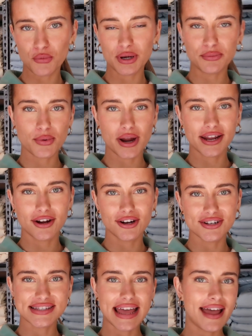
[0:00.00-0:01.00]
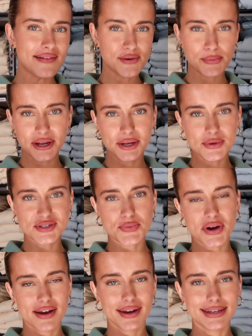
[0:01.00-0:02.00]
windbreakers that everybody was
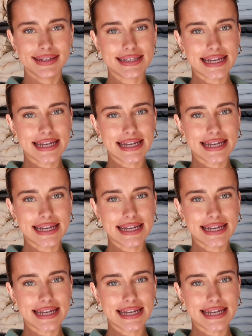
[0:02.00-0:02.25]
wearing in the